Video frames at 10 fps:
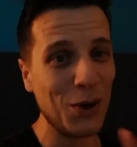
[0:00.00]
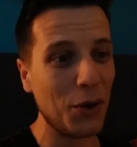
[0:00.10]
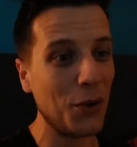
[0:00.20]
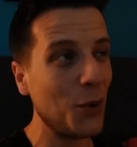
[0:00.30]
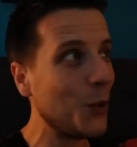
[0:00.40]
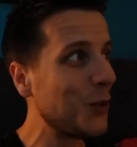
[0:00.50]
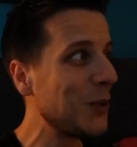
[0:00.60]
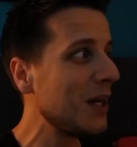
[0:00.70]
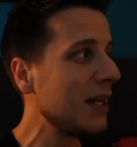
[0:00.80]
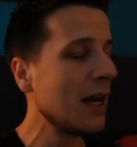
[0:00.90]

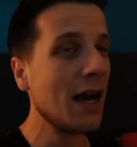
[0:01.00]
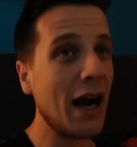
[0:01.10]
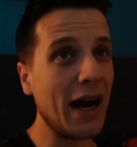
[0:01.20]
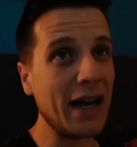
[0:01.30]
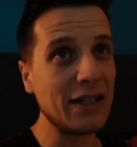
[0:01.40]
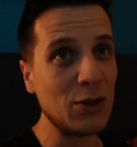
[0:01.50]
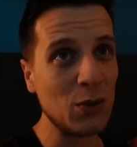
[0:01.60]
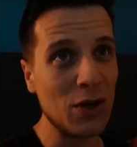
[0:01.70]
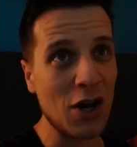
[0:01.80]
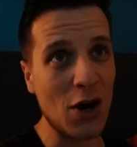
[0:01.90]
Holy, I do
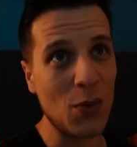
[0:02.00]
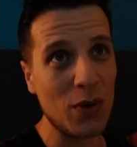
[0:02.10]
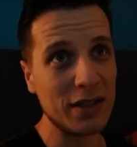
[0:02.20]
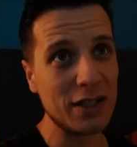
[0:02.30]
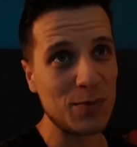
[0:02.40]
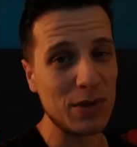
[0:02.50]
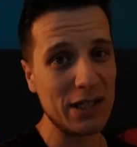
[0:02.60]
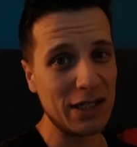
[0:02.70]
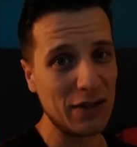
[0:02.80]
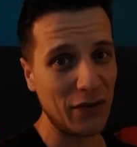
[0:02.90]
not want this
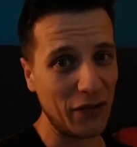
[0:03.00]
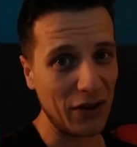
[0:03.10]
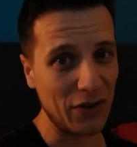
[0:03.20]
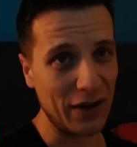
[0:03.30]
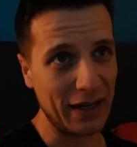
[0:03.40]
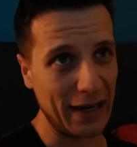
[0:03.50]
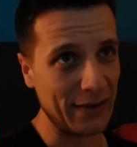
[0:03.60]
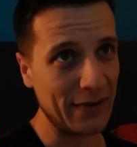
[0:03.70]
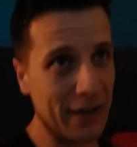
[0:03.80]
PC to fail right now.